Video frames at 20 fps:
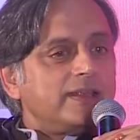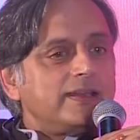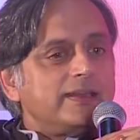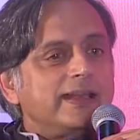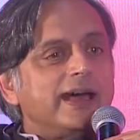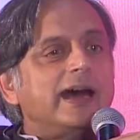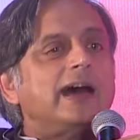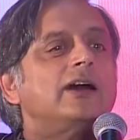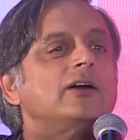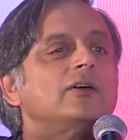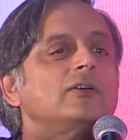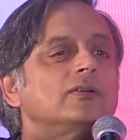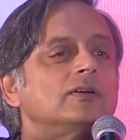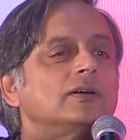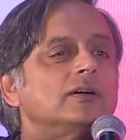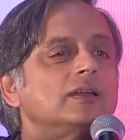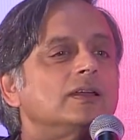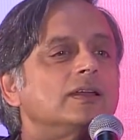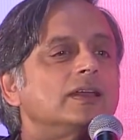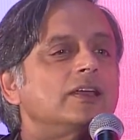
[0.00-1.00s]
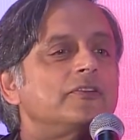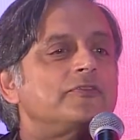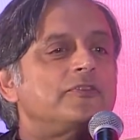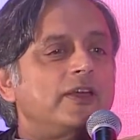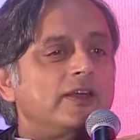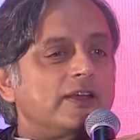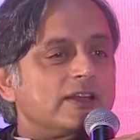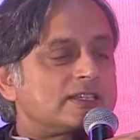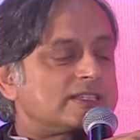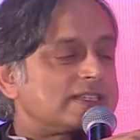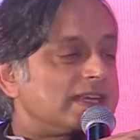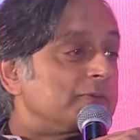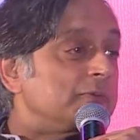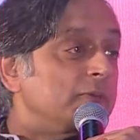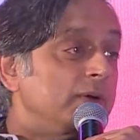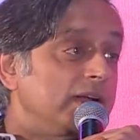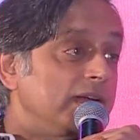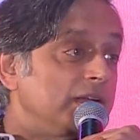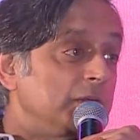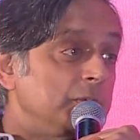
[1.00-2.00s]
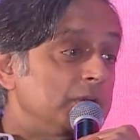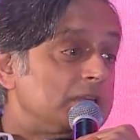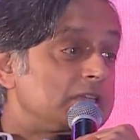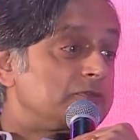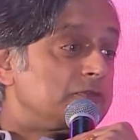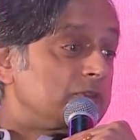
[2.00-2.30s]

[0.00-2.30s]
Now, if there is some way in which,